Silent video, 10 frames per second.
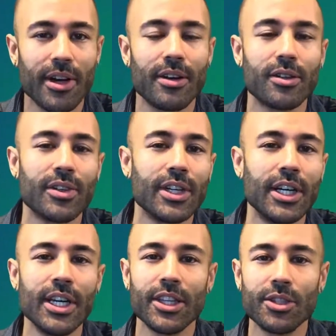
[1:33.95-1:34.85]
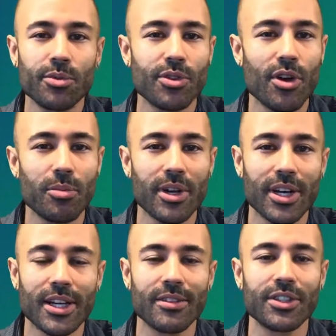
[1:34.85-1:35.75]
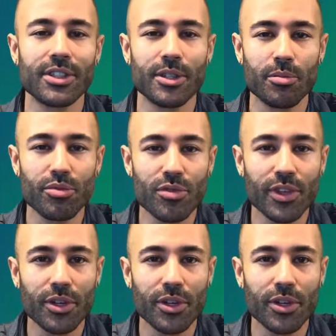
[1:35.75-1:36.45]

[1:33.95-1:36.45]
However, this one's all about kind of just improving